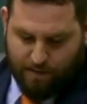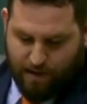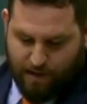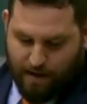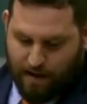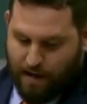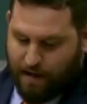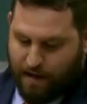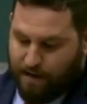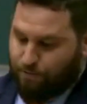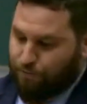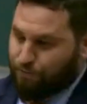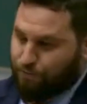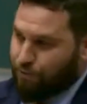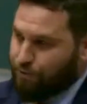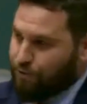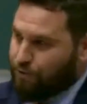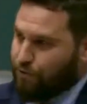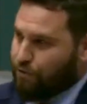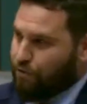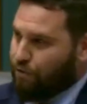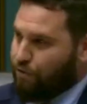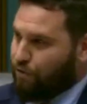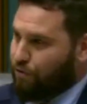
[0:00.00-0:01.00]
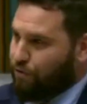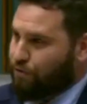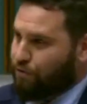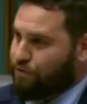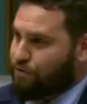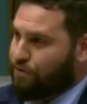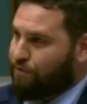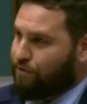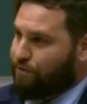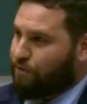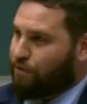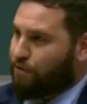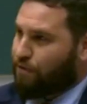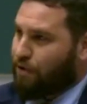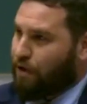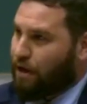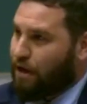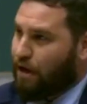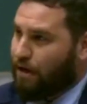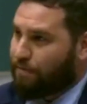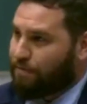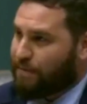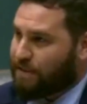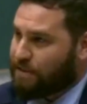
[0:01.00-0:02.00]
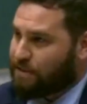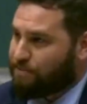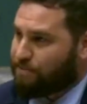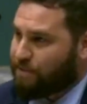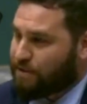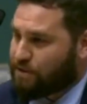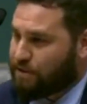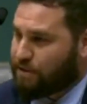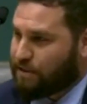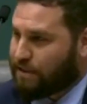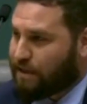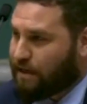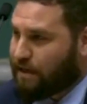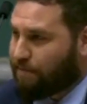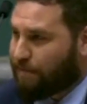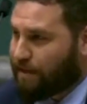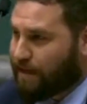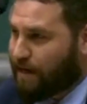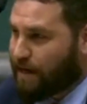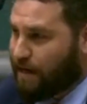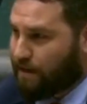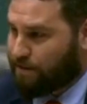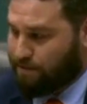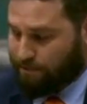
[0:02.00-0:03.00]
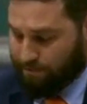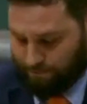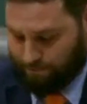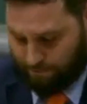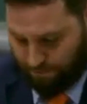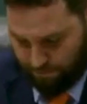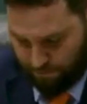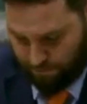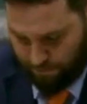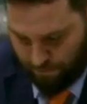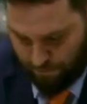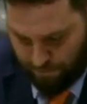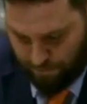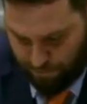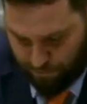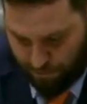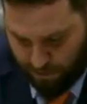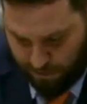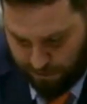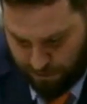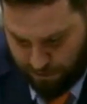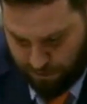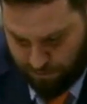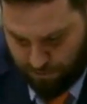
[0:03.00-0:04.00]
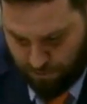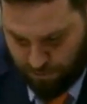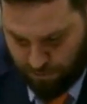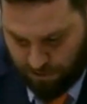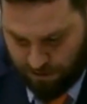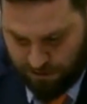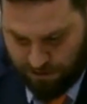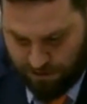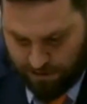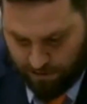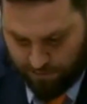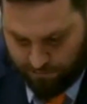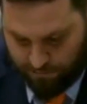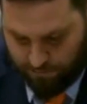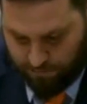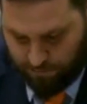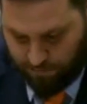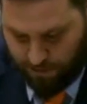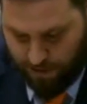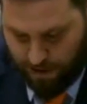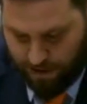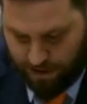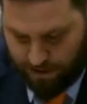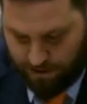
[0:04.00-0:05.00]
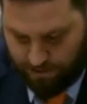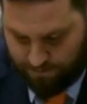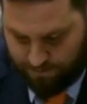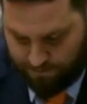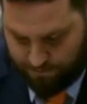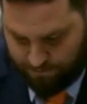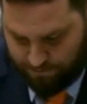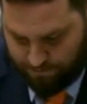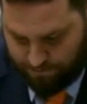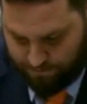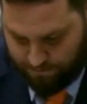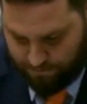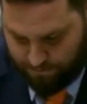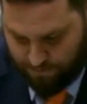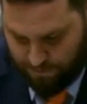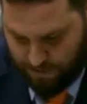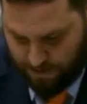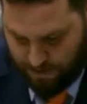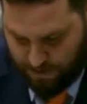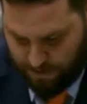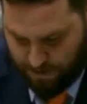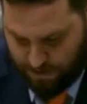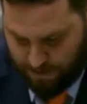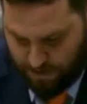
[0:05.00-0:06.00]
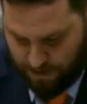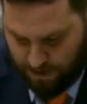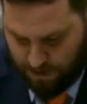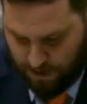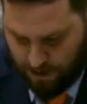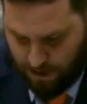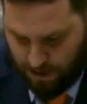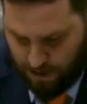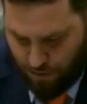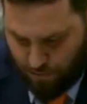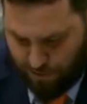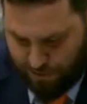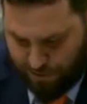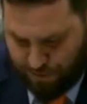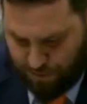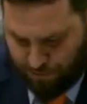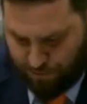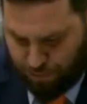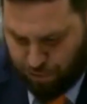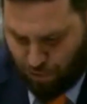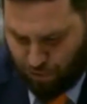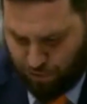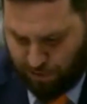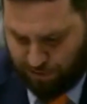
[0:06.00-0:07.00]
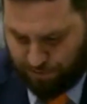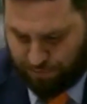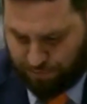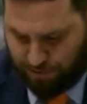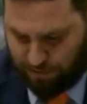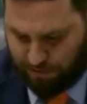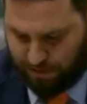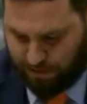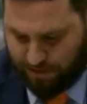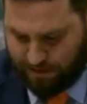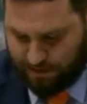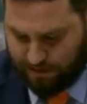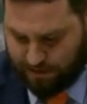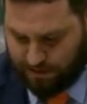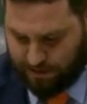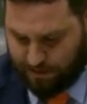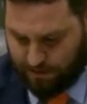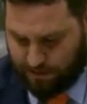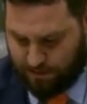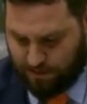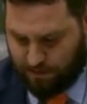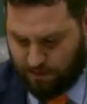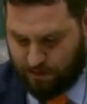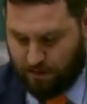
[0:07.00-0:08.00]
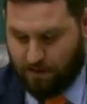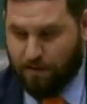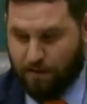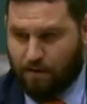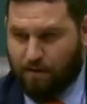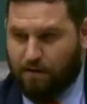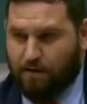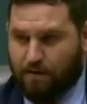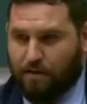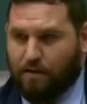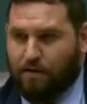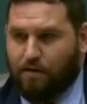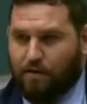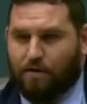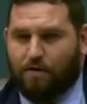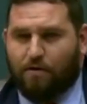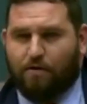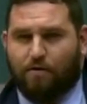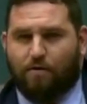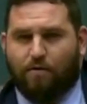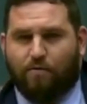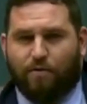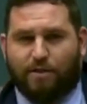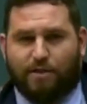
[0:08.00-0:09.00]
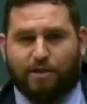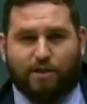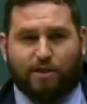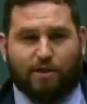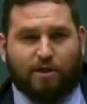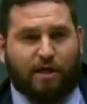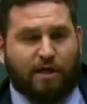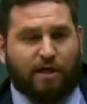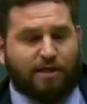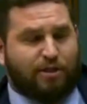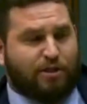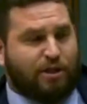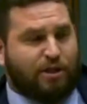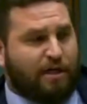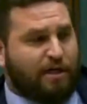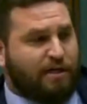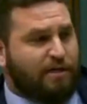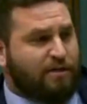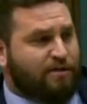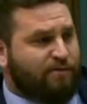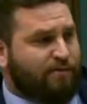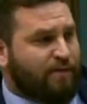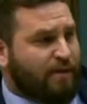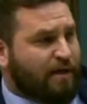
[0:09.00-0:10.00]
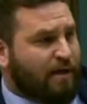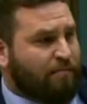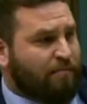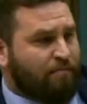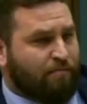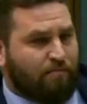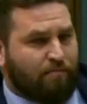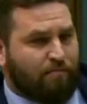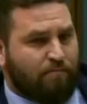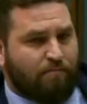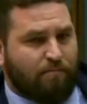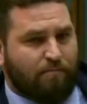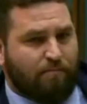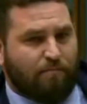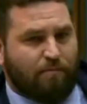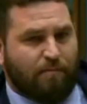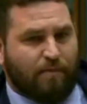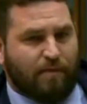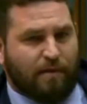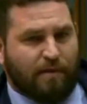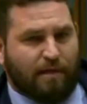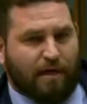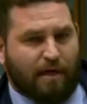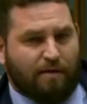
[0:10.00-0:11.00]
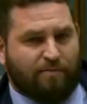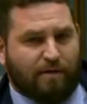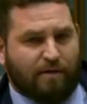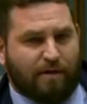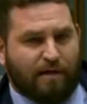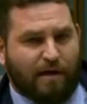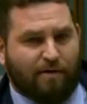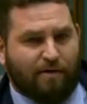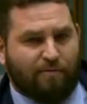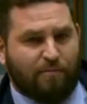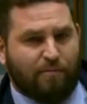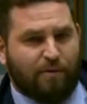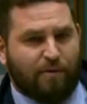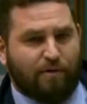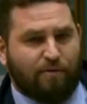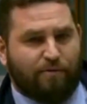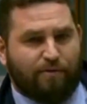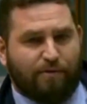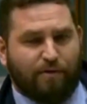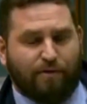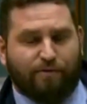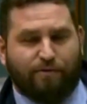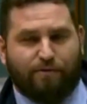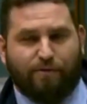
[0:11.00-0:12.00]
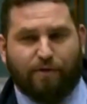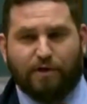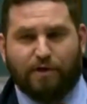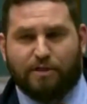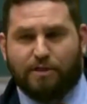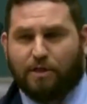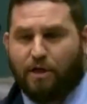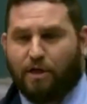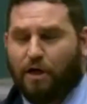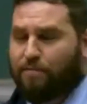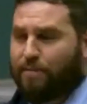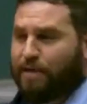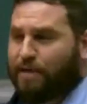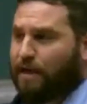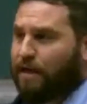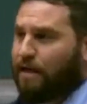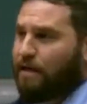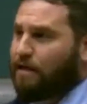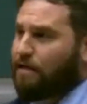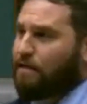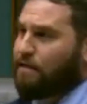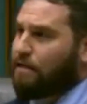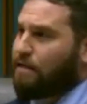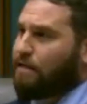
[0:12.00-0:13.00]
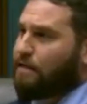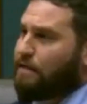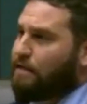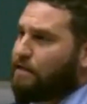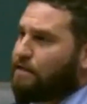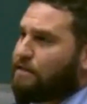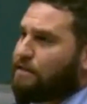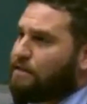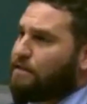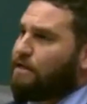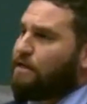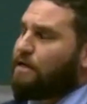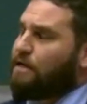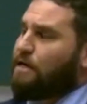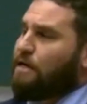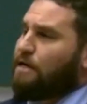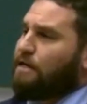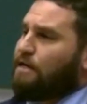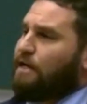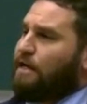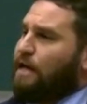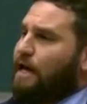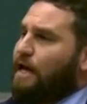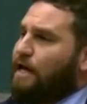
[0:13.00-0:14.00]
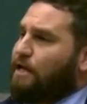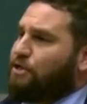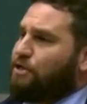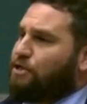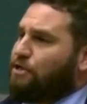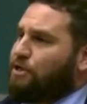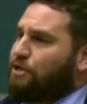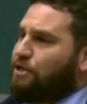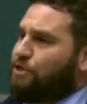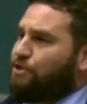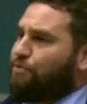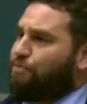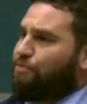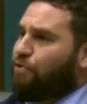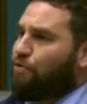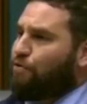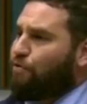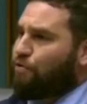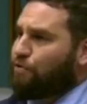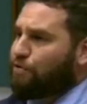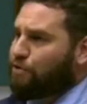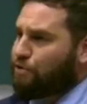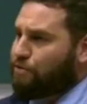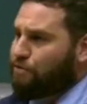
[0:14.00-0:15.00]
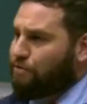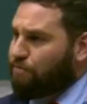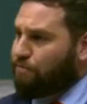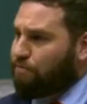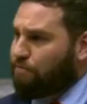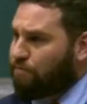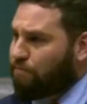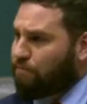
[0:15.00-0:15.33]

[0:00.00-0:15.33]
a root cause of crime, especially coming out of my community of Grey. We're supporting police, which is a nice change for them. They have a government for the first time in 8 years that actually supports them.